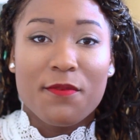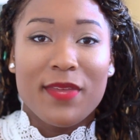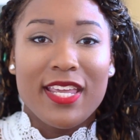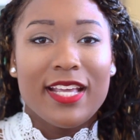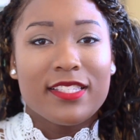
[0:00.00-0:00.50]
For
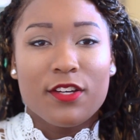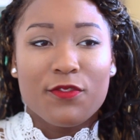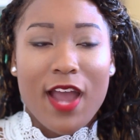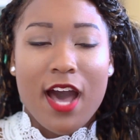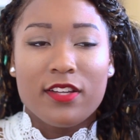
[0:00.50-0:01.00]
me, it's
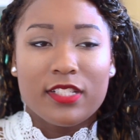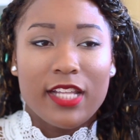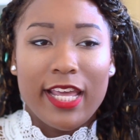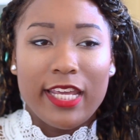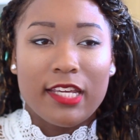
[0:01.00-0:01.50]
around
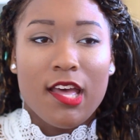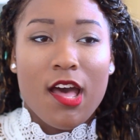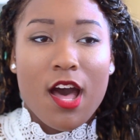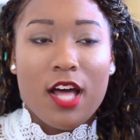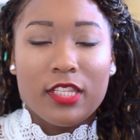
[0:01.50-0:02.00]
like
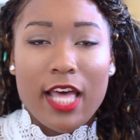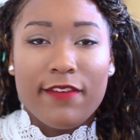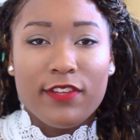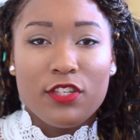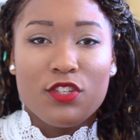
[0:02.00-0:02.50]

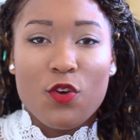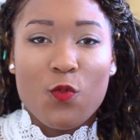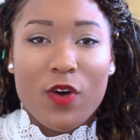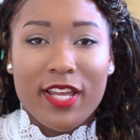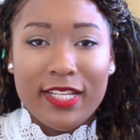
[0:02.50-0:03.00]
11 to
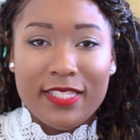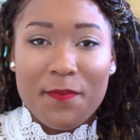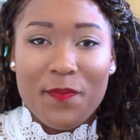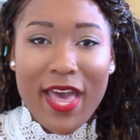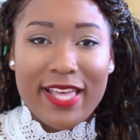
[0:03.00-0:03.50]
1 is
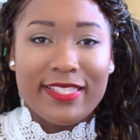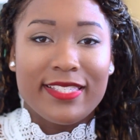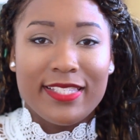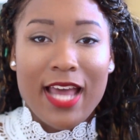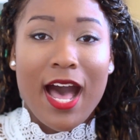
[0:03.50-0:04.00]
the
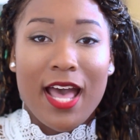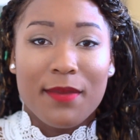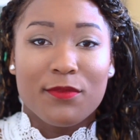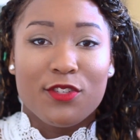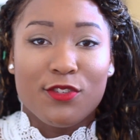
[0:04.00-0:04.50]
best time